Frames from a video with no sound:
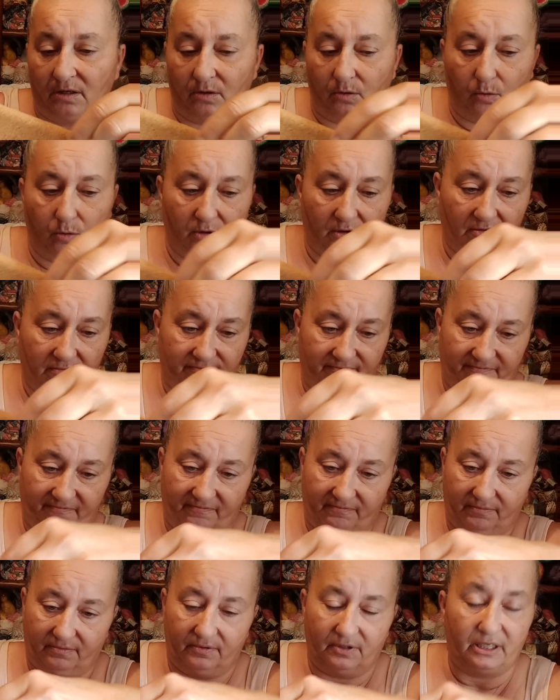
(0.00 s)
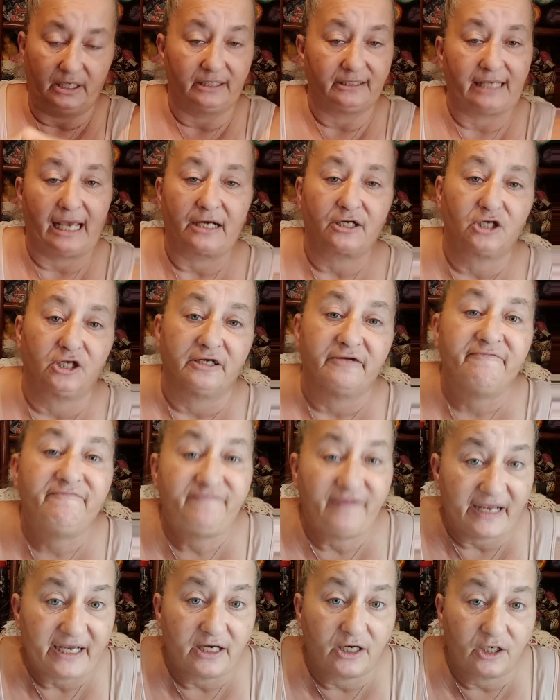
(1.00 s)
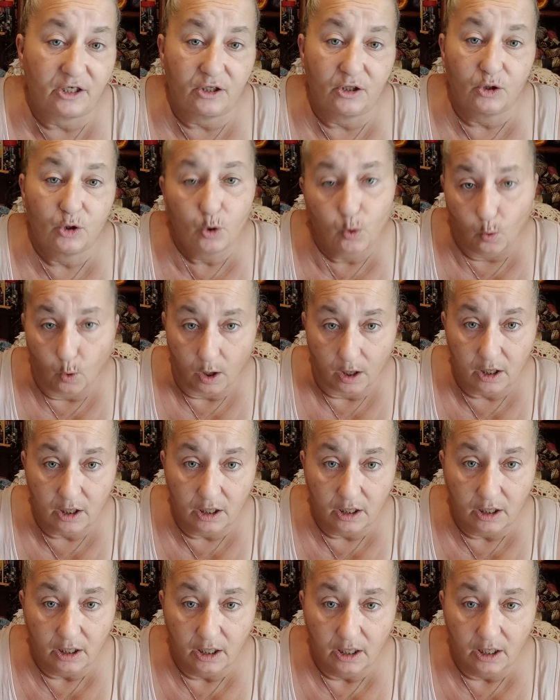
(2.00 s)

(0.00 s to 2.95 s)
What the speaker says: Or it's actually fake cork.